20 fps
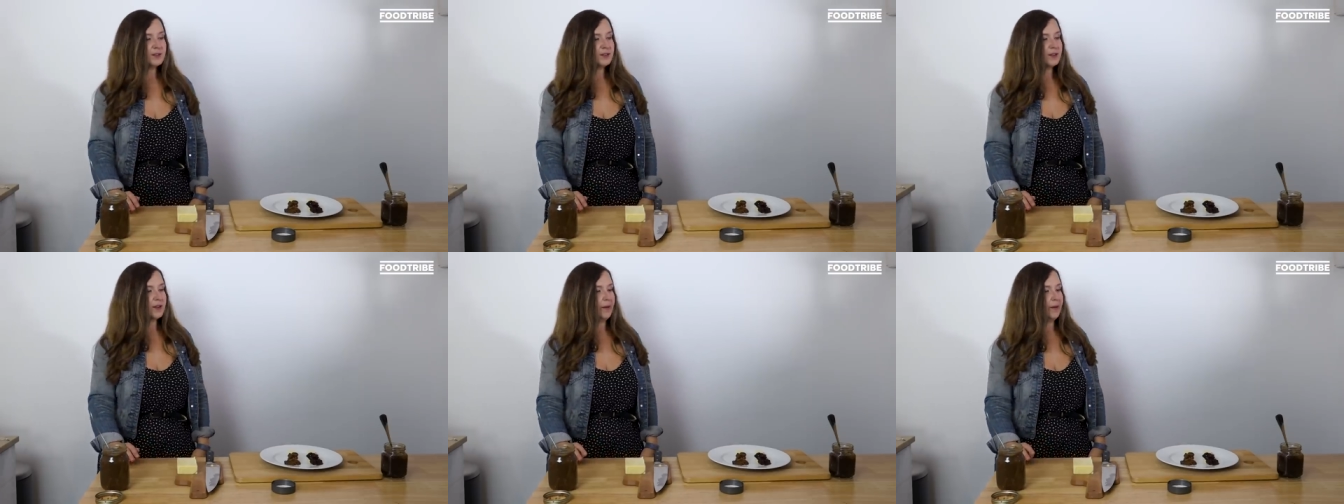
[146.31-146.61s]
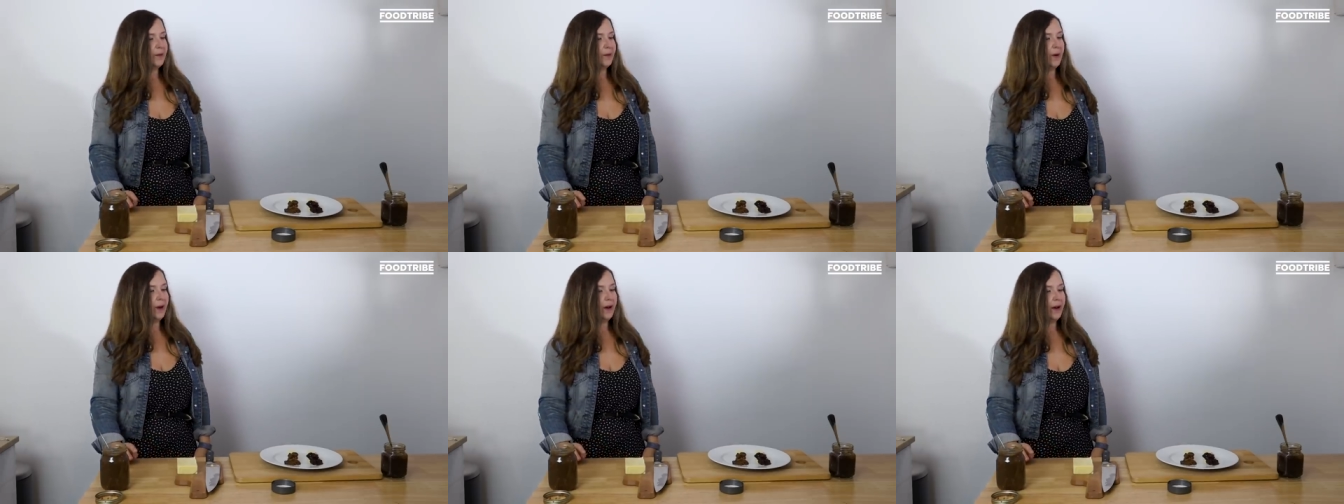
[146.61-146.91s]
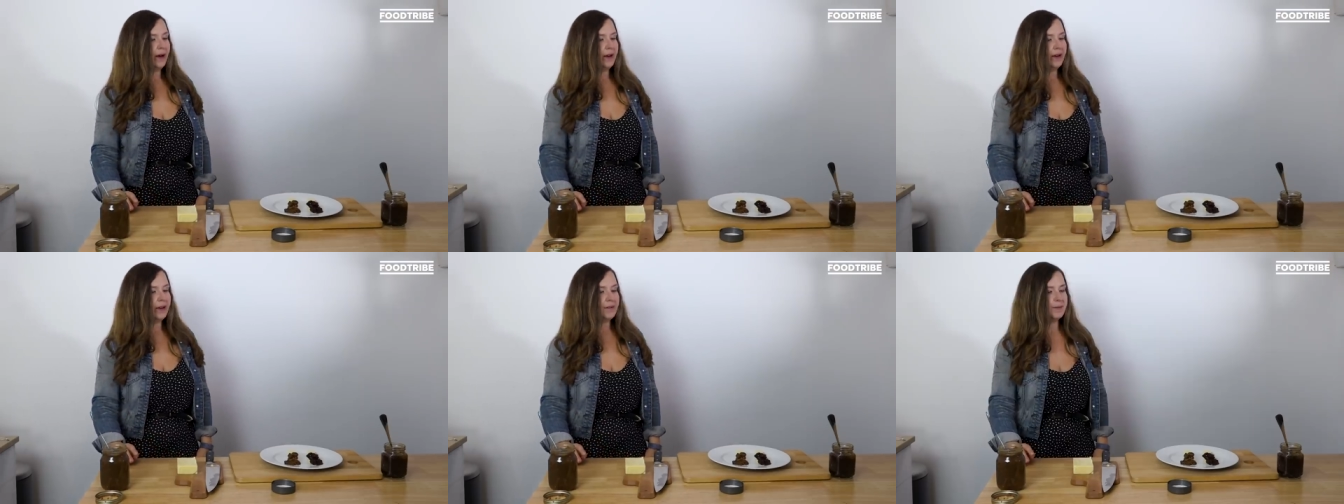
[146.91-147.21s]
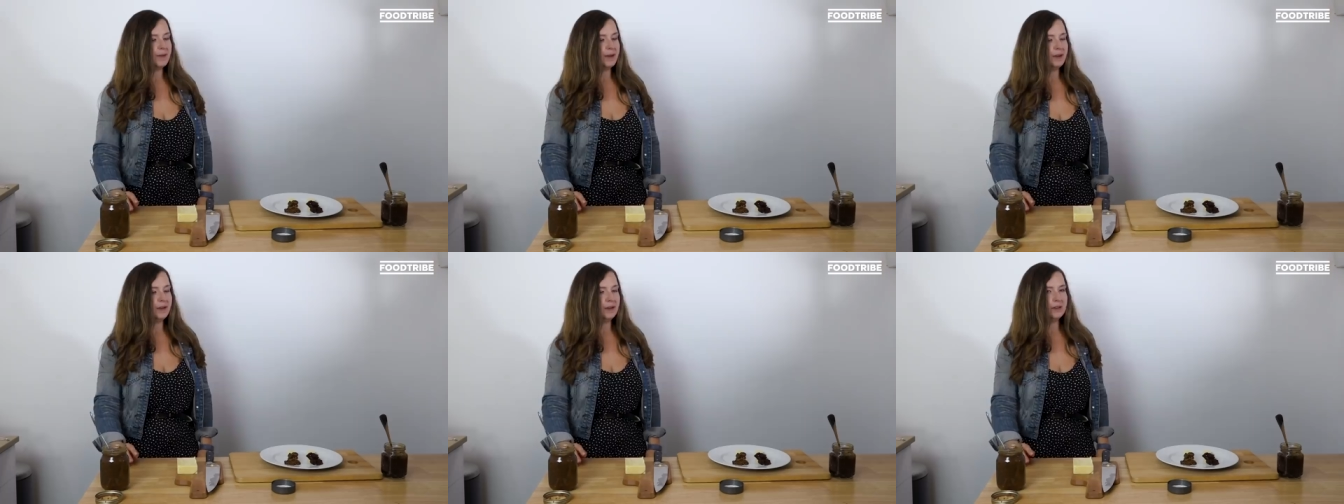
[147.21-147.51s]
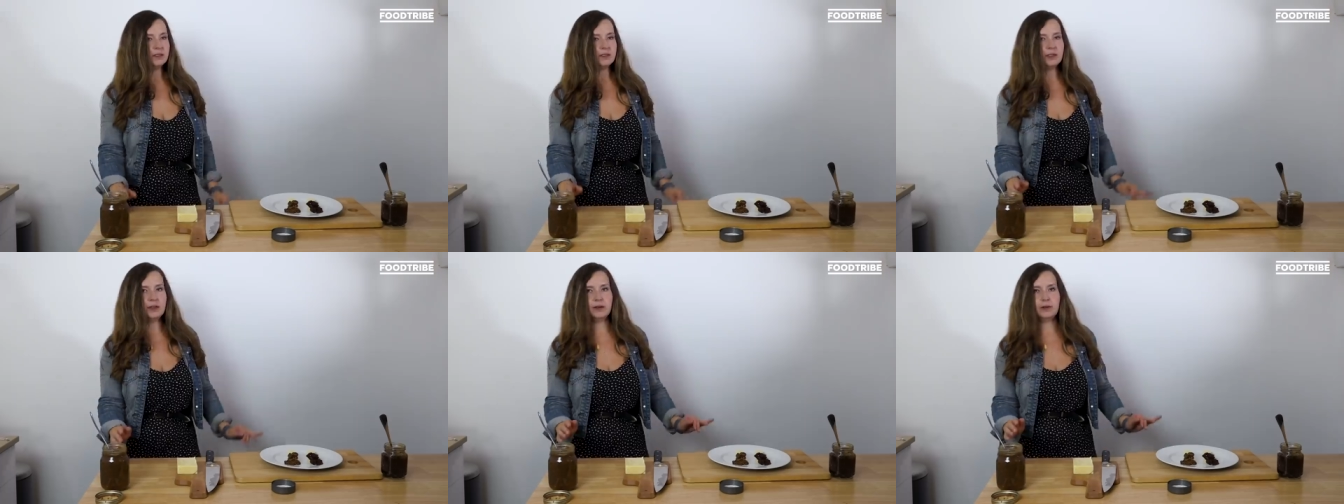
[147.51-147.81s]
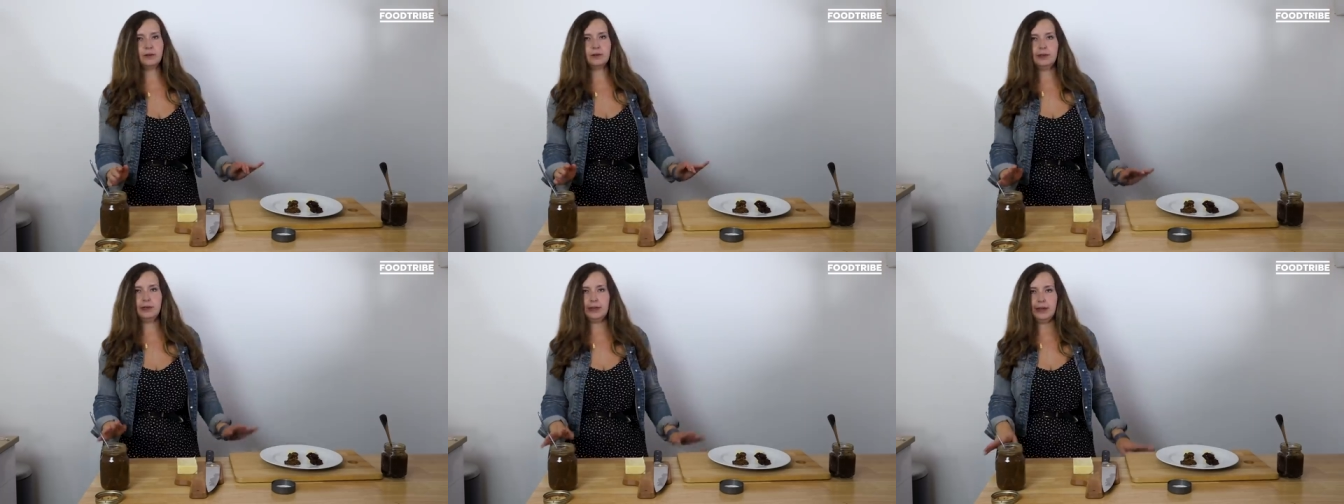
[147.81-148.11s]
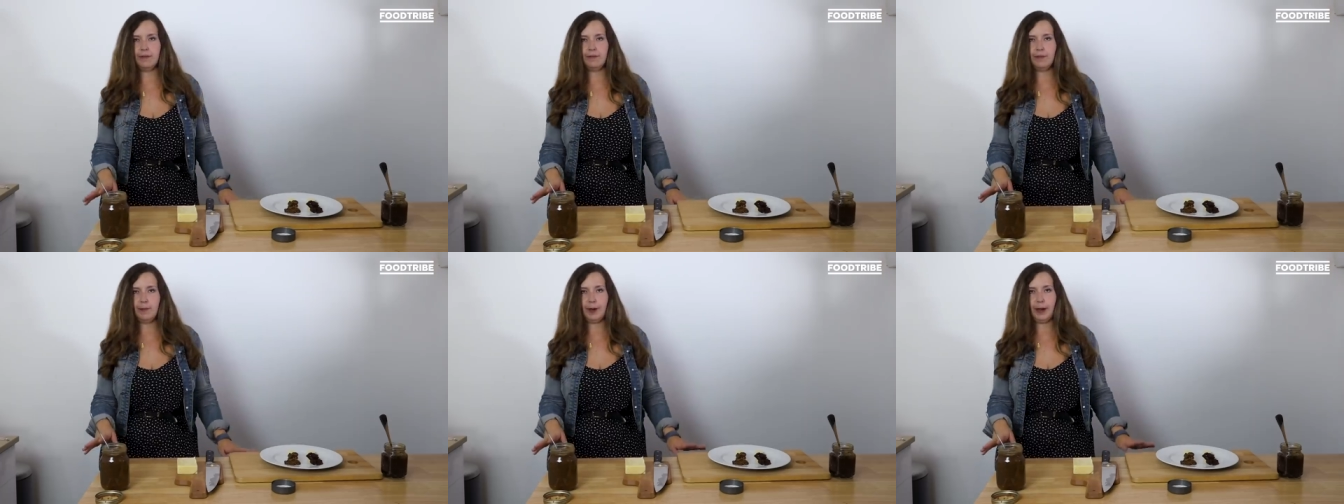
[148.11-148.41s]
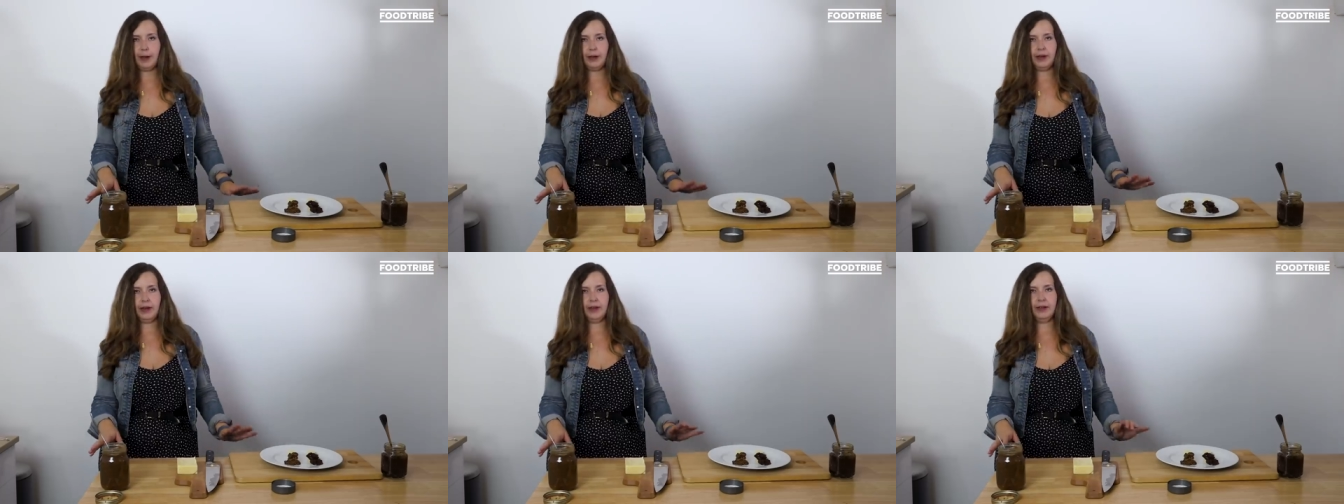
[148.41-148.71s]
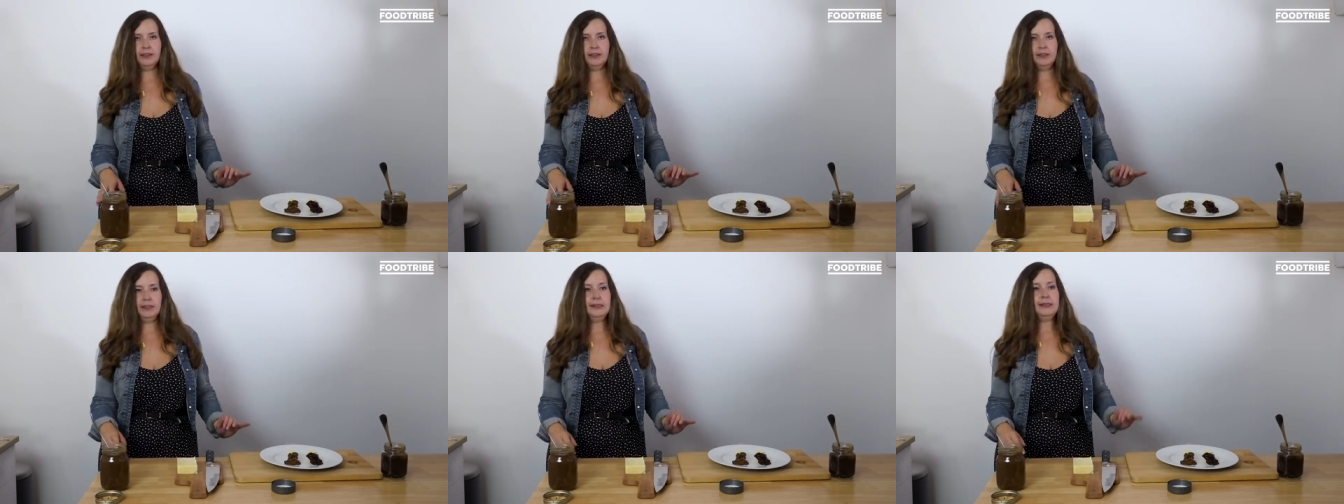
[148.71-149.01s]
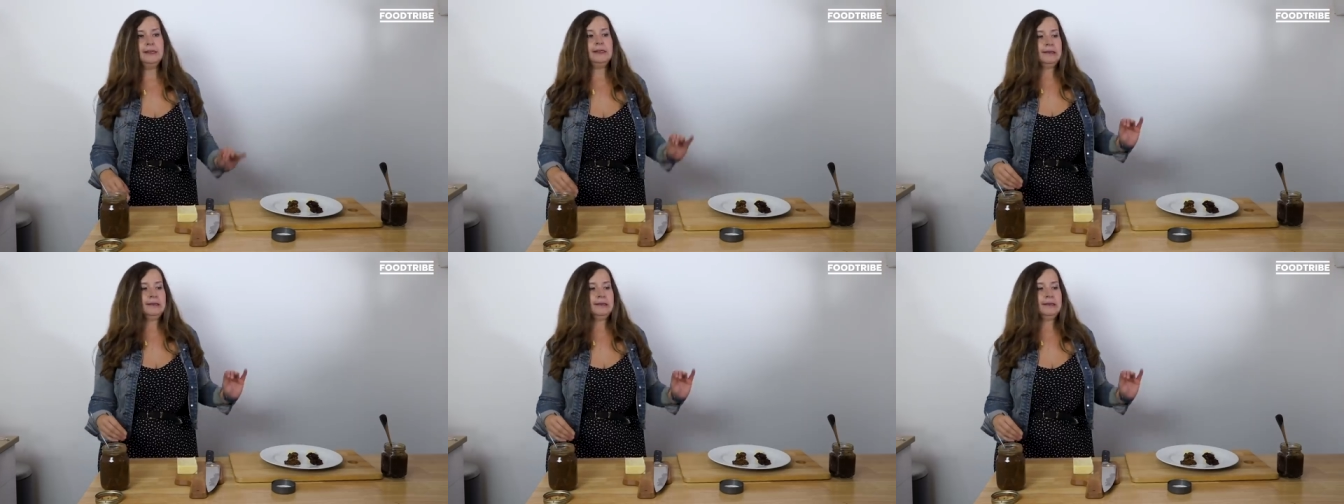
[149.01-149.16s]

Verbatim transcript: so I am going to leave the bunker,